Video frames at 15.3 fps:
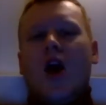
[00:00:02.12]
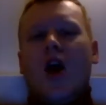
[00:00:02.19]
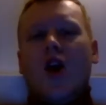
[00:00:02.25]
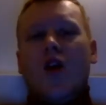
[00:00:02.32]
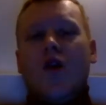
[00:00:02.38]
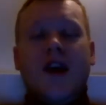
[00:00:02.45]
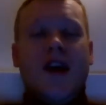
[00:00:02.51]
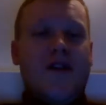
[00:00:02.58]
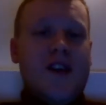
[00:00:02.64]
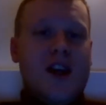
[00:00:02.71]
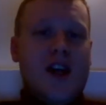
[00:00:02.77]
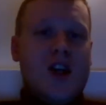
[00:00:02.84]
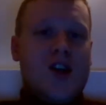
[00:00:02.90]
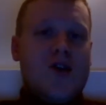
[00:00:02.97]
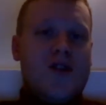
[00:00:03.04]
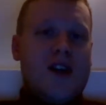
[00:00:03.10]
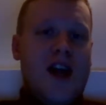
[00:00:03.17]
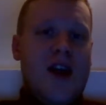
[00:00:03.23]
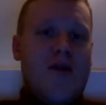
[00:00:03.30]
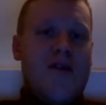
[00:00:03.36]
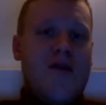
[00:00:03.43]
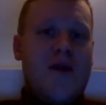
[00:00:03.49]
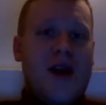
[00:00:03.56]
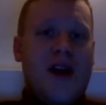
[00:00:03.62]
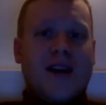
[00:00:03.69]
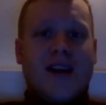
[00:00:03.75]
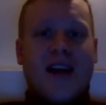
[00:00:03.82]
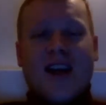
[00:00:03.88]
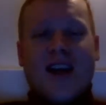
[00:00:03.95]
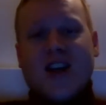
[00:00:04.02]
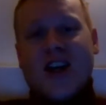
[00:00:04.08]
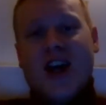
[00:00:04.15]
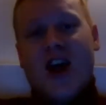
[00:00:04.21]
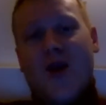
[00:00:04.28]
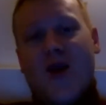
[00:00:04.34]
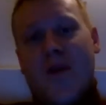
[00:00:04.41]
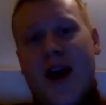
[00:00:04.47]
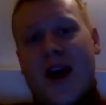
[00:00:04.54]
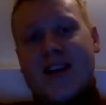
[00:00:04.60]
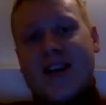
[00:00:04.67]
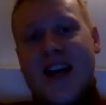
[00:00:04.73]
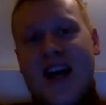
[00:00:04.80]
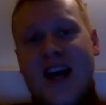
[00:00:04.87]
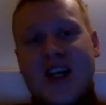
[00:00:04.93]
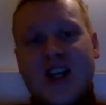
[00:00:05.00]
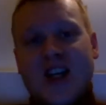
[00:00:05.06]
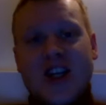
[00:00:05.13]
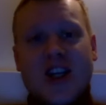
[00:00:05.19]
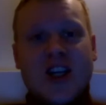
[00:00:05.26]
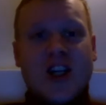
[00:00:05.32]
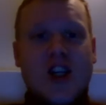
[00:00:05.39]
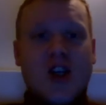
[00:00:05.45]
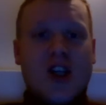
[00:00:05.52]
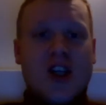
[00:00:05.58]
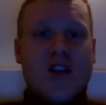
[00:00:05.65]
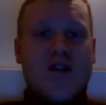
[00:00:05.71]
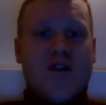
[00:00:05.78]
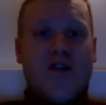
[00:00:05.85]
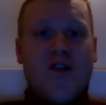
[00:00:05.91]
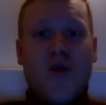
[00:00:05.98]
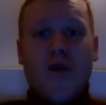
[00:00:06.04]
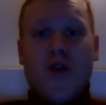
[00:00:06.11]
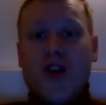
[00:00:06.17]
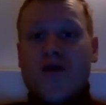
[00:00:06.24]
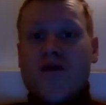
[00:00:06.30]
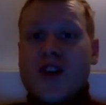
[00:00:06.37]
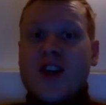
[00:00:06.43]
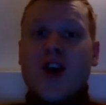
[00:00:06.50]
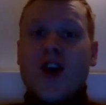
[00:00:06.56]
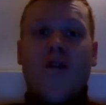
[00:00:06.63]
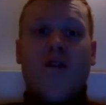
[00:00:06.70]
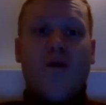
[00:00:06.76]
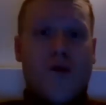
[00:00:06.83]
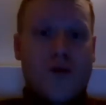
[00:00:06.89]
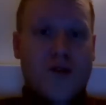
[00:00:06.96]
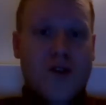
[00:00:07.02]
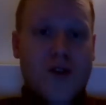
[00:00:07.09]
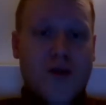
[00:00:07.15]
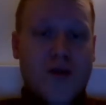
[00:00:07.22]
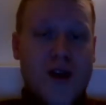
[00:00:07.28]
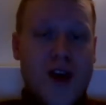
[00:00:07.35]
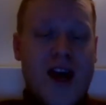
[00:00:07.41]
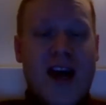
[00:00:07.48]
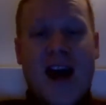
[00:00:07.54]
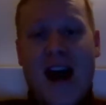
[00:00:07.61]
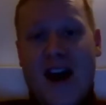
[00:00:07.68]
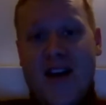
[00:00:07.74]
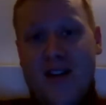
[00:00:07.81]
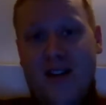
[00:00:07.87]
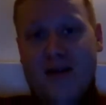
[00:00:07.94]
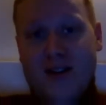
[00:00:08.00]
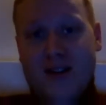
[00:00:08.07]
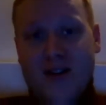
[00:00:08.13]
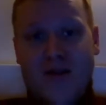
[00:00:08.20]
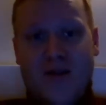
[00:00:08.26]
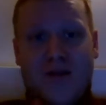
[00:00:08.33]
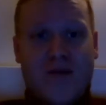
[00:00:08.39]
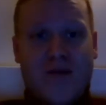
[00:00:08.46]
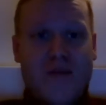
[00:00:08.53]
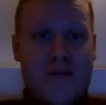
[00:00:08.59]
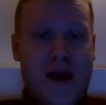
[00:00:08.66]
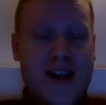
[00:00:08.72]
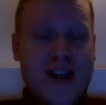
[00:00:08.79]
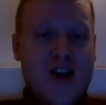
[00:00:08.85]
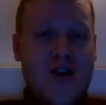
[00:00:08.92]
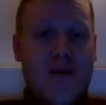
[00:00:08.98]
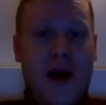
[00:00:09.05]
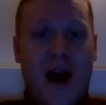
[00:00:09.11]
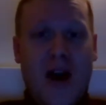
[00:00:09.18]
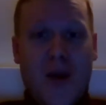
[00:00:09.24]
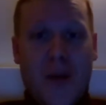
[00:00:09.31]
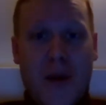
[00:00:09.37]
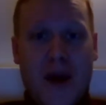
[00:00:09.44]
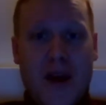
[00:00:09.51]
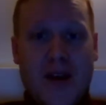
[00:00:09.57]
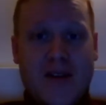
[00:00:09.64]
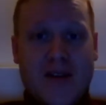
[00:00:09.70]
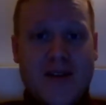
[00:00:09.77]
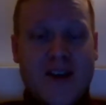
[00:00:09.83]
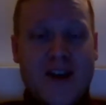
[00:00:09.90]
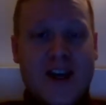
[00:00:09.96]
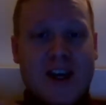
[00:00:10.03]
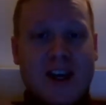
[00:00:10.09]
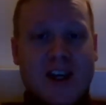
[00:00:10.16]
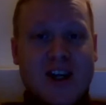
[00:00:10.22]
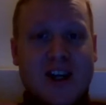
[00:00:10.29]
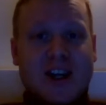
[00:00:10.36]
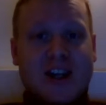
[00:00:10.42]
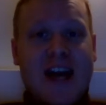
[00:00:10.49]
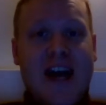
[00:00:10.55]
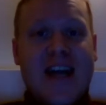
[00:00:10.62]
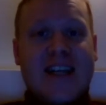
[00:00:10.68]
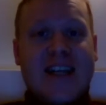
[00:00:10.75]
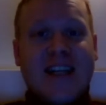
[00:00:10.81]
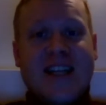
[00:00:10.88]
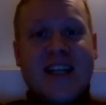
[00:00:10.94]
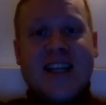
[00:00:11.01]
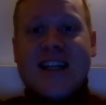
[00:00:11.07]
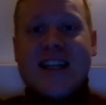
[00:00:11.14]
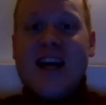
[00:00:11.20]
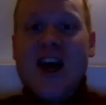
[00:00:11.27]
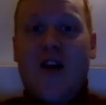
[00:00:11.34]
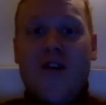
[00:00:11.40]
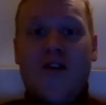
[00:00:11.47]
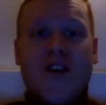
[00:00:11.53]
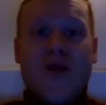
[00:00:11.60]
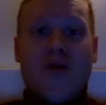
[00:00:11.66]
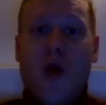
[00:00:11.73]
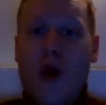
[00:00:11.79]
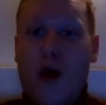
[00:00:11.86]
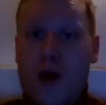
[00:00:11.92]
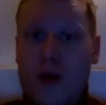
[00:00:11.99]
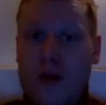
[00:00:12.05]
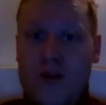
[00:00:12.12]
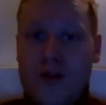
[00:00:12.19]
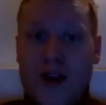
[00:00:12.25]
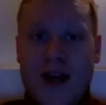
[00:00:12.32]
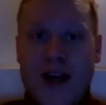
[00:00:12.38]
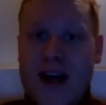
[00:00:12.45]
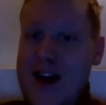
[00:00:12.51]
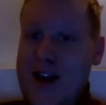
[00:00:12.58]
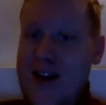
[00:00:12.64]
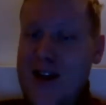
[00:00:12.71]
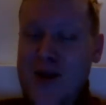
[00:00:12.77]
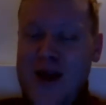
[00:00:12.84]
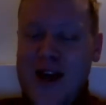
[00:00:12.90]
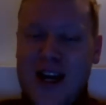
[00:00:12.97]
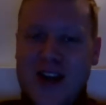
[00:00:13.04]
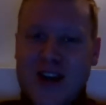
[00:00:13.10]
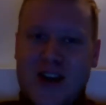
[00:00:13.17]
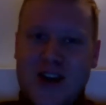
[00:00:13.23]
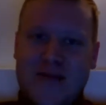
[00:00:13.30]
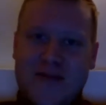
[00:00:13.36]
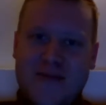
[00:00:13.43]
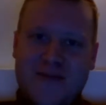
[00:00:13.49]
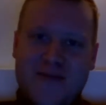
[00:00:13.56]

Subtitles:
Good evening. Today with me is Agnieszka Homańska. She's a student from University of Warsaw, and also, basing on my opinion, she's a citizen of the world. Hello, Agnieszka.